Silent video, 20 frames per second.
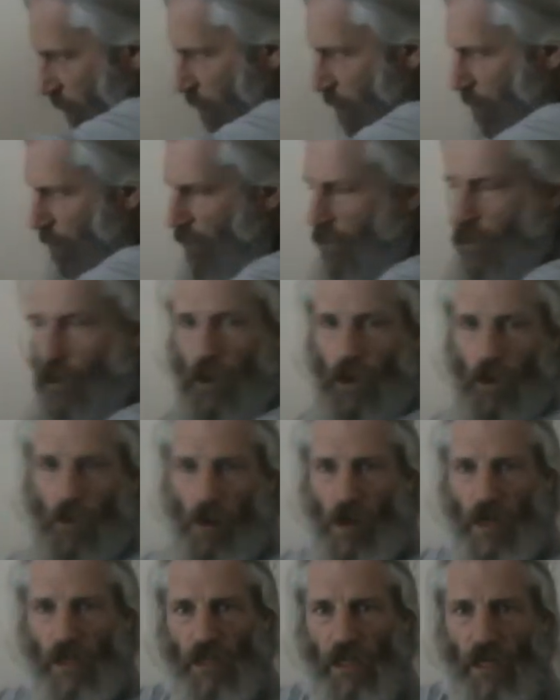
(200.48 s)
but not
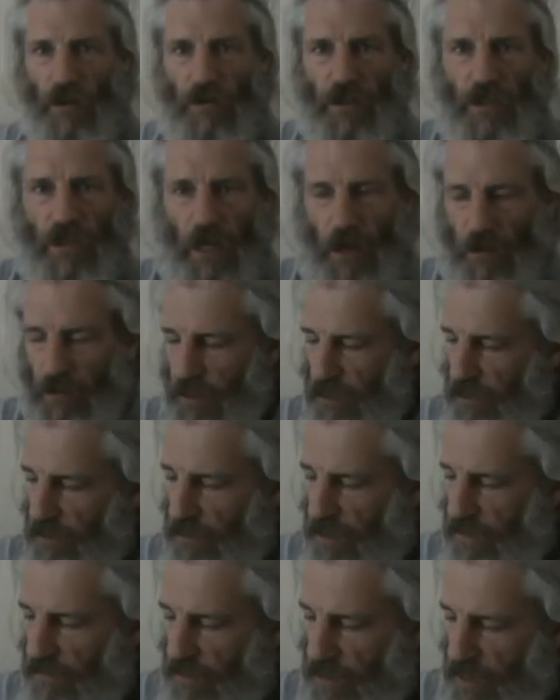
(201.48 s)
quite as clear as Jonah's. I'll
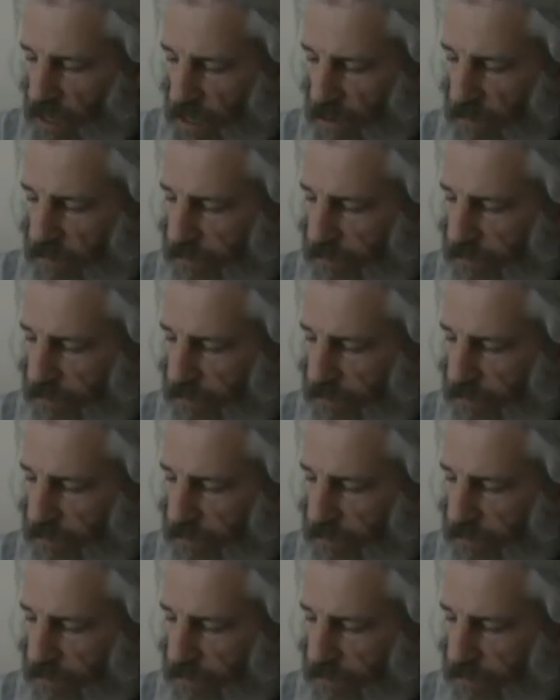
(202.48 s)
give you that.